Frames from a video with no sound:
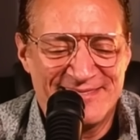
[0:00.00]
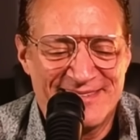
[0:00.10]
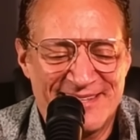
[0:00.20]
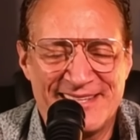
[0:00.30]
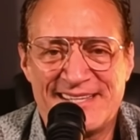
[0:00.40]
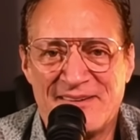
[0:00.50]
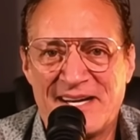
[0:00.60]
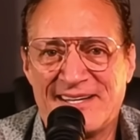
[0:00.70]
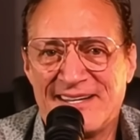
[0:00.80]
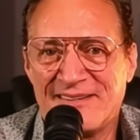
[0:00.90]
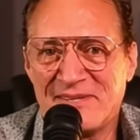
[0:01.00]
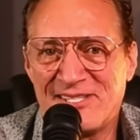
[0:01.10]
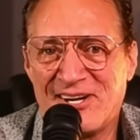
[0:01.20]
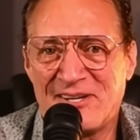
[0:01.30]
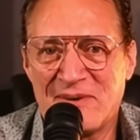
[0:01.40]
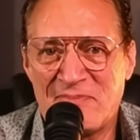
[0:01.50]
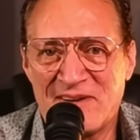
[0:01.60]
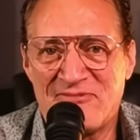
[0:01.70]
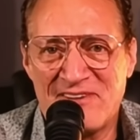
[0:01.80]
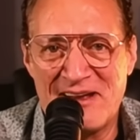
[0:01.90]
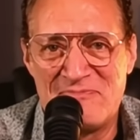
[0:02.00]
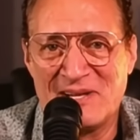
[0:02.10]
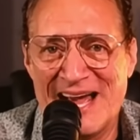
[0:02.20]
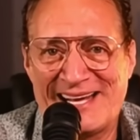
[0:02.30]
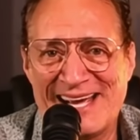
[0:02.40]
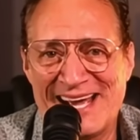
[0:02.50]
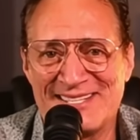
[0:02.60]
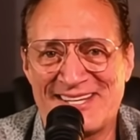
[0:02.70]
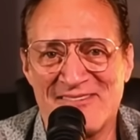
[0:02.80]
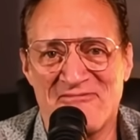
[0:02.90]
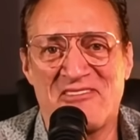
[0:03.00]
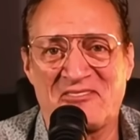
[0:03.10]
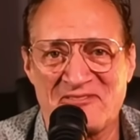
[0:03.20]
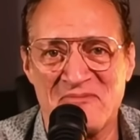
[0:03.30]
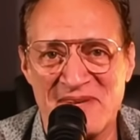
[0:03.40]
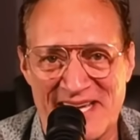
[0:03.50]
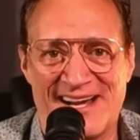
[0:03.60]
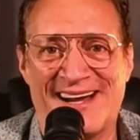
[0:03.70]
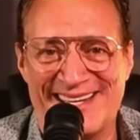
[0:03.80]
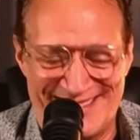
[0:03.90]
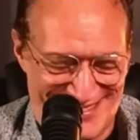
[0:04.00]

I think they might have heard me talking about big fat black ass getting fucked from behind.